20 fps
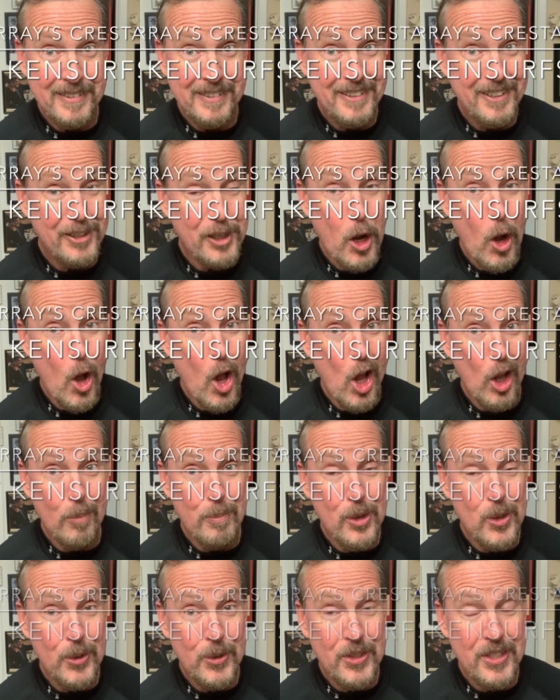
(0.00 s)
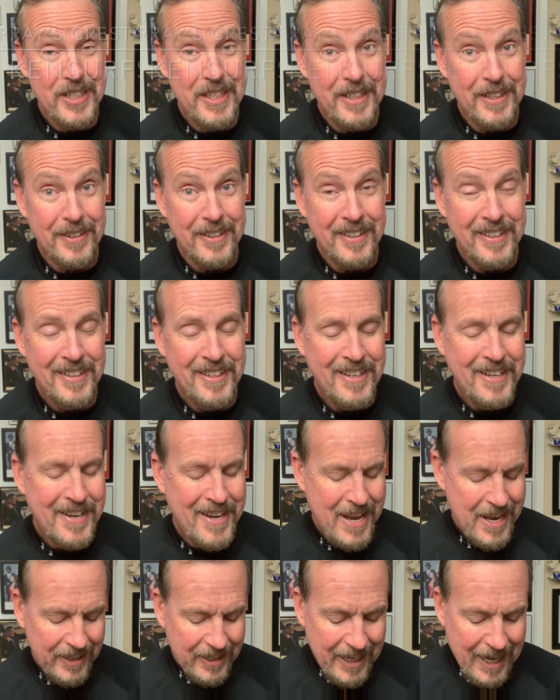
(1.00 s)
It's almost here.
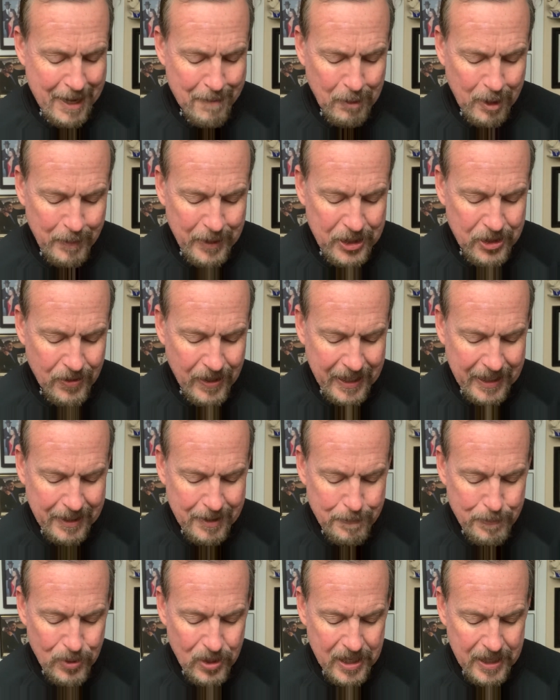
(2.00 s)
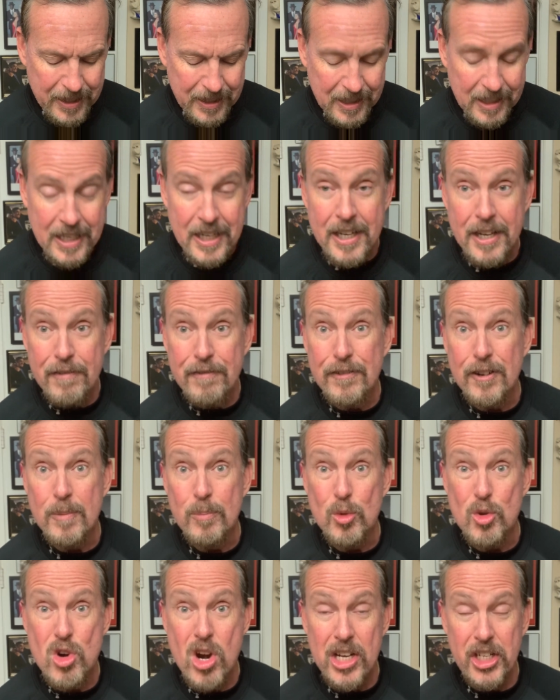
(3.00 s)
Today I'm going to be trying a product uh, from
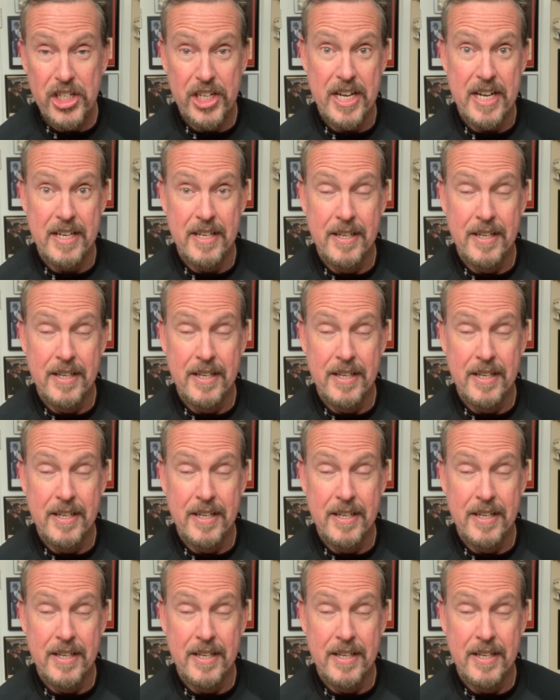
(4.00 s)
Russia.